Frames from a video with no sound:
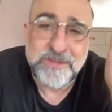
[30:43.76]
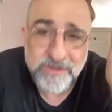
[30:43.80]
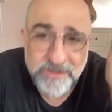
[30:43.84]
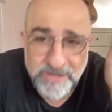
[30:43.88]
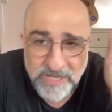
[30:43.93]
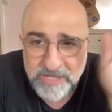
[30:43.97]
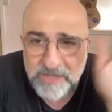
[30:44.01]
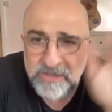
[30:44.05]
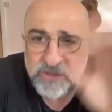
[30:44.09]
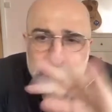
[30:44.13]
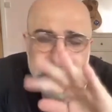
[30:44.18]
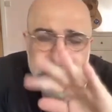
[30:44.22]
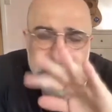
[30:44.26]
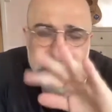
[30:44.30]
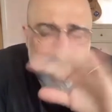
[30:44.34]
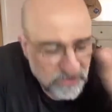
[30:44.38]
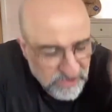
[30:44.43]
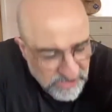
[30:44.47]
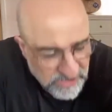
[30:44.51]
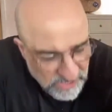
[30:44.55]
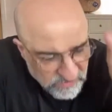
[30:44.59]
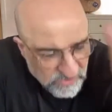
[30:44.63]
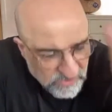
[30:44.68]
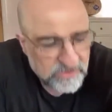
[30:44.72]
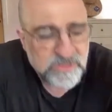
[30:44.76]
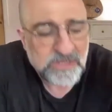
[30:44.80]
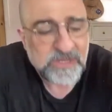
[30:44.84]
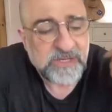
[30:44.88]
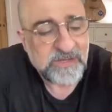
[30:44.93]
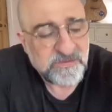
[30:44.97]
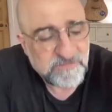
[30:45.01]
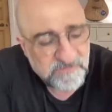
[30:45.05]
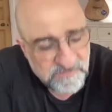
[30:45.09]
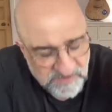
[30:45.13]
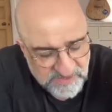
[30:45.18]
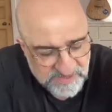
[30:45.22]
okay, no, I just got that wrong,
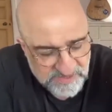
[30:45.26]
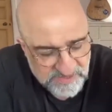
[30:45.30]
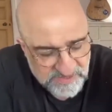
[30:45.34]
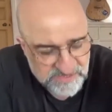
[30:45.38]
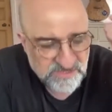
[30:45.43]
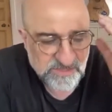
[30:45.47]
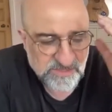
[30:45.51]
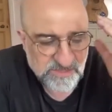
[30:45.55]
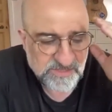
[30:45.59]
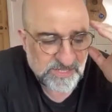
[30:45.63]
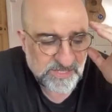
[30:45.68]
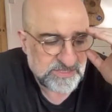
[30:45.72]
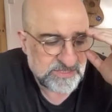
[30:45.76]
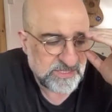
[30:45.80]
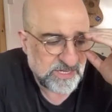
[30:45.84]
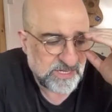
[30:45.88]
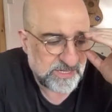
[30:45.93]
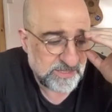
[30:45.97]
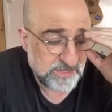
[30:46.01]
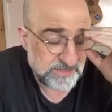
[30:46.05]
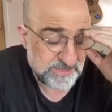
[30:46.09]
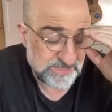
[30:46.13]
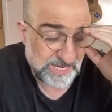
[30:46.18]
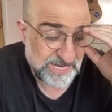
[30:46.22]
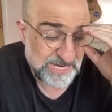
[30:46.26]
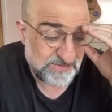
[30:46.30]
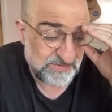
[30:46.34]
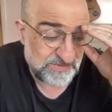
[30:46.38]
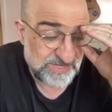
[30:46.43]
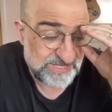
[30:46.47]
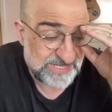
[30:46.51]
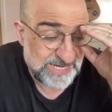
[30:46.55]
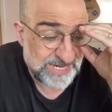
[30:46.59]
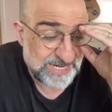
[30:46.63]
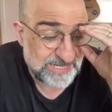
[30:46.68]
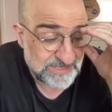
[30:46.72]
fix it the next night. It's like
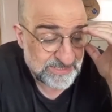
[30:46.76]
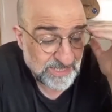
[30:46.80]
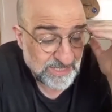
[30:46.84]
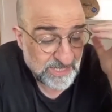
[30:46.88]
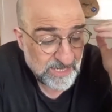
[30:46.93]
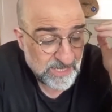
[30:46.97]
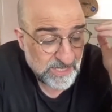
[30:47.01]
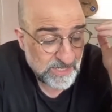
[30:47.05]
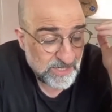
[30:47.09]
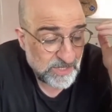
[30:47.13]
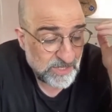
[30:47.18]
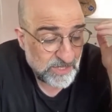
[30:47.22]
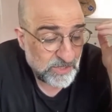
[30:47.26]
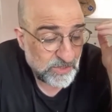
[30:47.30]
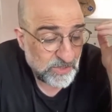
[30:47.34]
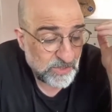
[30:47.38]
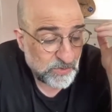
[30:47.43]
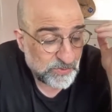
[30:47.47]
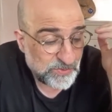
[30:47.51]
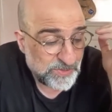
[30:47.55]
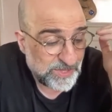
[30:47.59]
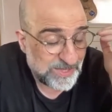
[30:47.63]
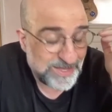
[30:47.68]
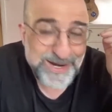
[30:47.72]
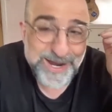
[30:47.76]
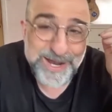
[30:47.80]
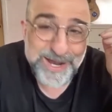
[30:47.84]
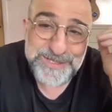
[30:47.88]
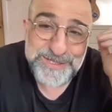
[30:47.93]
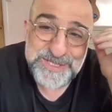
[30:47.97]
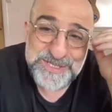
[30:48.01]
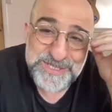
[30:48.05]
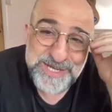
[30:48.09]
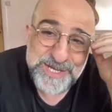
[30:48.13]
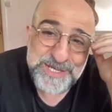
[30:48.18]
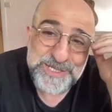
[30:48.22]
even tennis. And I
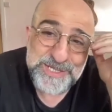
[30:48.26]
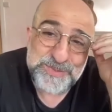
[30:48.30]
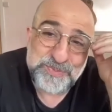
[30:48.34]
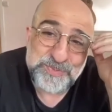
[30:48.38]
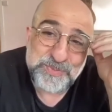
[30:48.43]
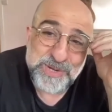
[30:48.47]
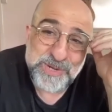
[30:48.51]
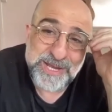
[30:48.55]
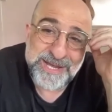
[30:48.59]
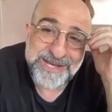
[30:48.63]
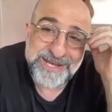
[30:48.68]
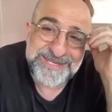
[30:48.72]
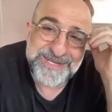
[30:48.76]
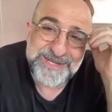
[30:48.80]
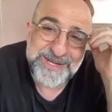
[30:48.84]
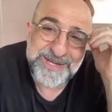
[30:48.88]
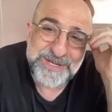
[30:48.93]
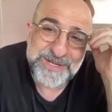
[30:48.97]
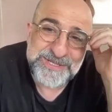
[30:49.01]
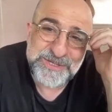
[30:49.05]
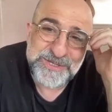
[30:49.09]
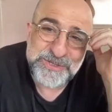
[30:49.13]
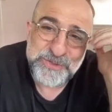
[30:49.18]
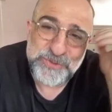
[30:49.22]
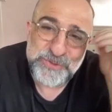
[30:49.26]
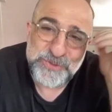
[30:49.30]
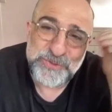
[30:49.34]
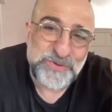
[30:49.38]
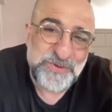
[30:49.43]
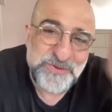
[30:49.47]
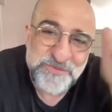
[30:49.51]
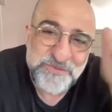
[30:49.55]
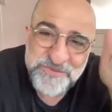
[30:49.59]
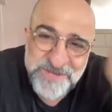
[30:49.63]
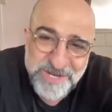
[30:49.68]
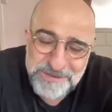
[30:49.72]
asked a tennis player, I said,
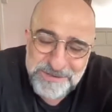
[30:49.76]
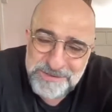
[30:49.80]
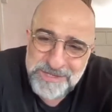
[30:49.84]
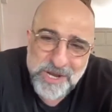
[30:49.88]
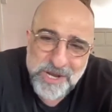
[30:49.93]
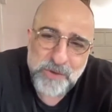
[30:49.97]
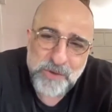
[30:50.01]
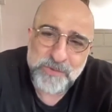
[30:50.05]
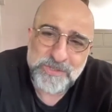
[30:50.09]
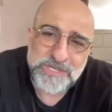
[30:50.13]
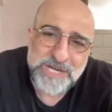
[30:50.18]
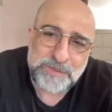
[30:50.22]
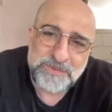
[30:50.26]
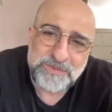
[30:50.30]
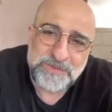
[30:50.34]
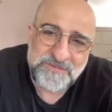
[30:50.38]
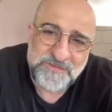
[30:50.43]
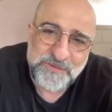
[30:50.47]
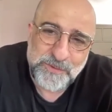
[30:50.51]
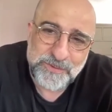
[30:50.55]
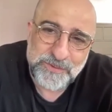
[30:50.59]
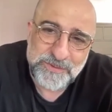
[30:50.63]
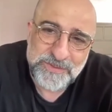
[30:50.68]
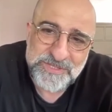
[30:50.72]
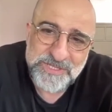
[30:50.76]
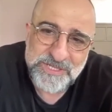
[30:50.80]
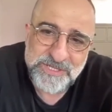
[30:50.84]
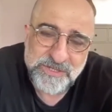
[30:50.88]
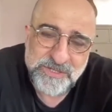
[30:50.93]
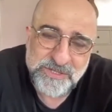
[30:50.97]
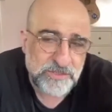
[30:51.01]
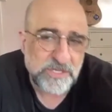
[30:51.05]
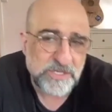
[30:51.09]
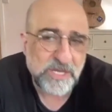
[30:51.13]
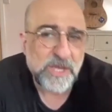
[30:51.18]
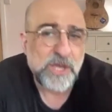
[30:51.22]
you've done no double faults. He
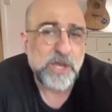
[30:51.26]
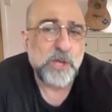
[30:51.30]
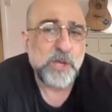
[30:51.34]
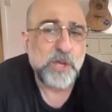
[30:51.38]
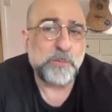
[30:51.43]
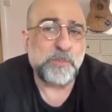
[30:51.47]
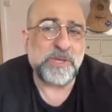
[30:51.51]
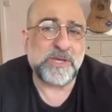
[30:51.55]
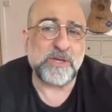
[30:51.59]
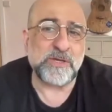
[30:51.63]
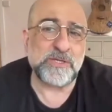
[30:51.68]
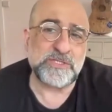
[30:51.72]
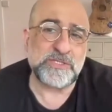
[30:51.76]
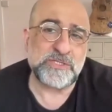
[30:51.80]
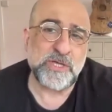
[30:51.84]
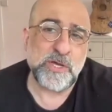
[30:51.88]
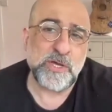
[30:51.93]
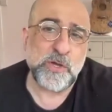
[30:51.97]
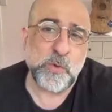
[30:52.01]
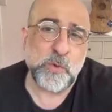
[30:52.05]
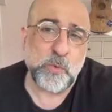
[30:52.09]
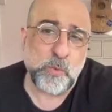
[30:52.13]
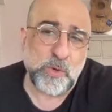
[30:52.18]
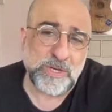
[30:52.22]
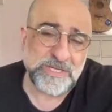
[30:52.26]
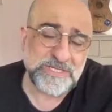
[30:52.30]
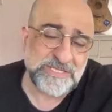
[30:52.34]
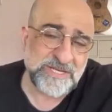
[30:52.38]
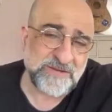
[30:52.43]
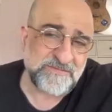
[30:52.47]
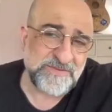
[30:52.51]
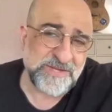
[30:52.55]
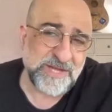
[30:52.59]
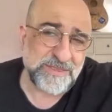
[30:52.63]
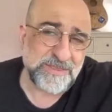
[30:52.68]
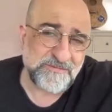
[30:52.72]
goes, because once
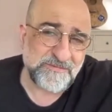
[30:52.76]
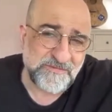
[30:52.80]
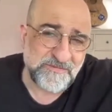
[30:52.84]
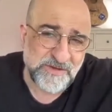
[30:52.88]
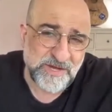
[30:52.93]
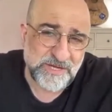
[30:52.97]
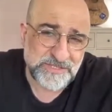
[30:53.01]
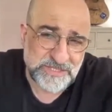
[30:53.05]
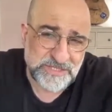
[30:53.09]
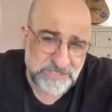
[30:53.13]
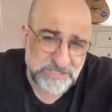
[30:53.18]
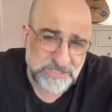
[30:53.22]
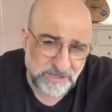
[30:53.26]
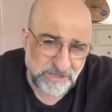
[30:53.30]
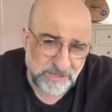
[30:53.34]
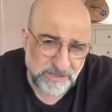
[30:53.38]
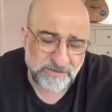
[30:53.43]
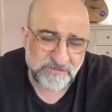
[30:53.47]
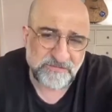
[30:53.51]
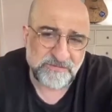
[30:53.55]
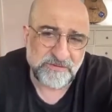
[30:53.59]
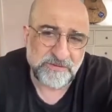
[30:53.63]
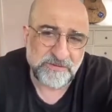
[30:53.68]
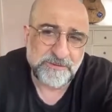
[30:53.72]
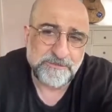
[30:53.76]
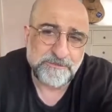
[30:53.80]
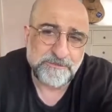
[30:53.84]
I've done the first serve